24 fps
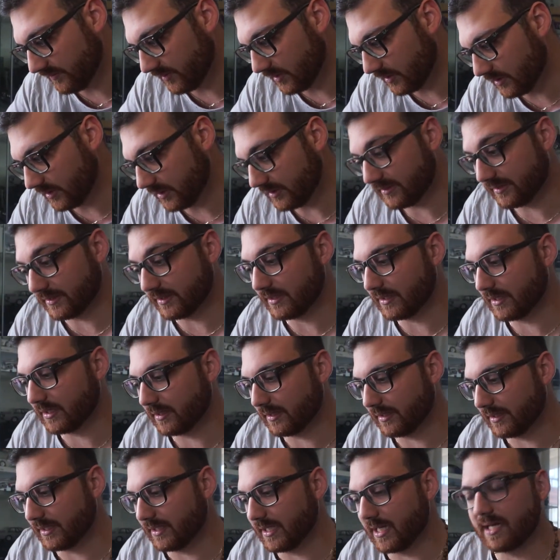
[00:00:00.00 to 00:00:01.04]
fun. You see,
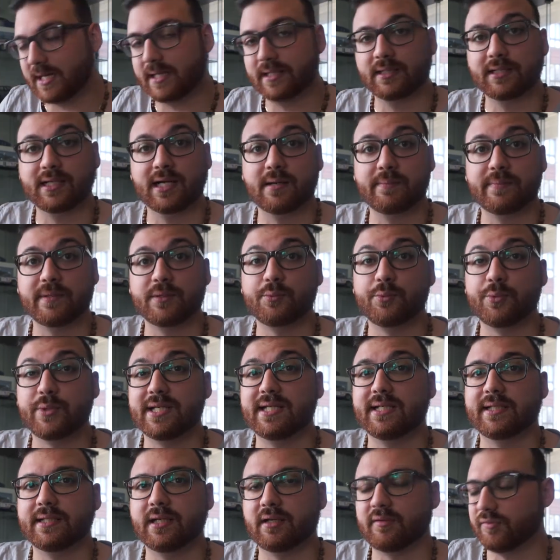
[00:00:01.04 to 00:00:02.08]
you gotta be
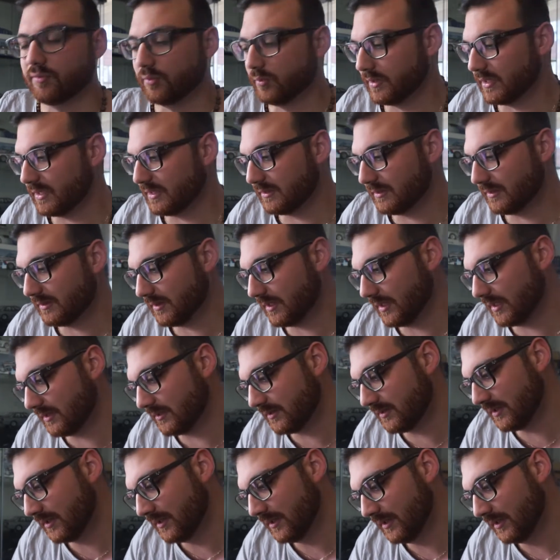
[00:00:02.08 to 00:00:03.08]
really careful with these things.